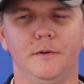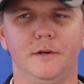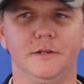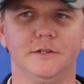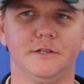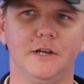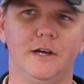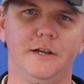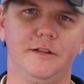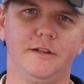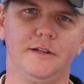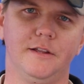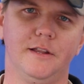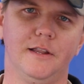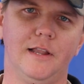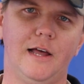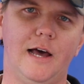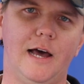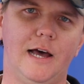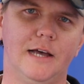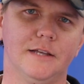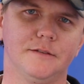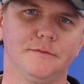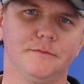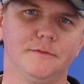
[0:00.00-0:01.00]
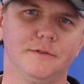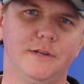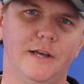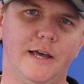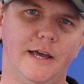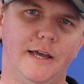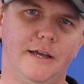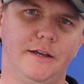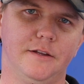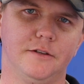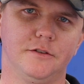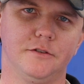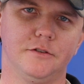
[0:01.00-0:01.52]
It's only in the last,
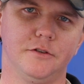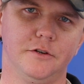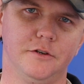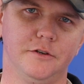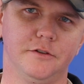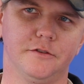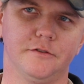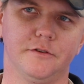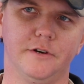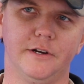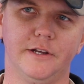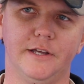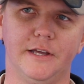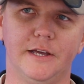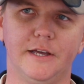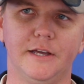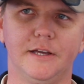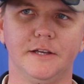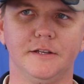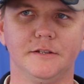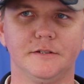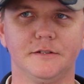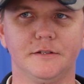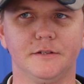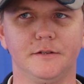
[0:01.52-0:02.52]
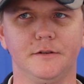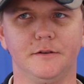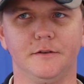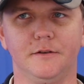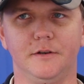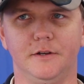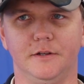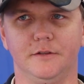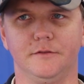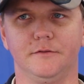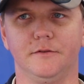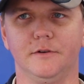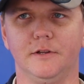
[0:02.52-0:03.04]
say, 2-3 years
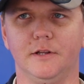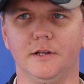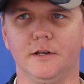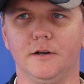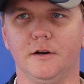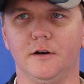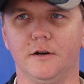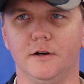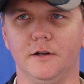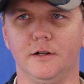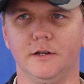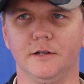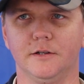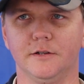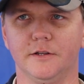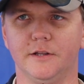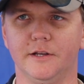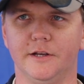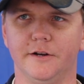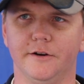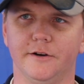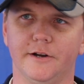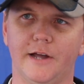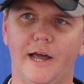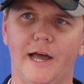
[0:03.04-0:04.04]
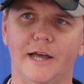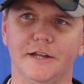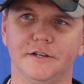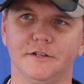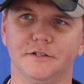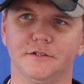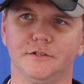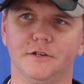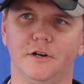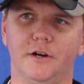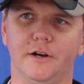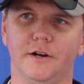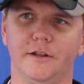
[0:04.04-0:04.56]
it's really gone into the
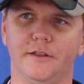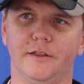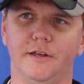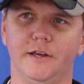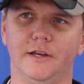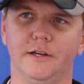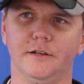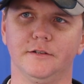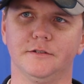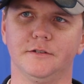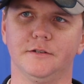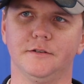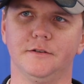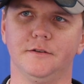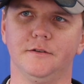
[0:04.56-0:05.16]
irrigation side of things.